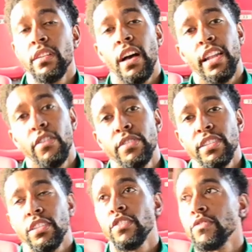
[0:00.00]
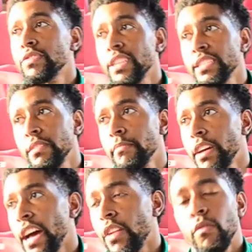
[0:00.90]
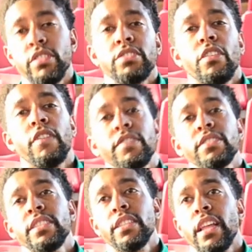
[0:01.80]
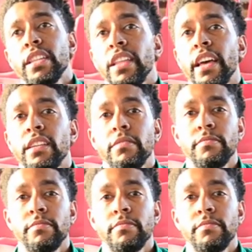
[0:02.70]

I know it's a long season, but I don't want to start off the season like that.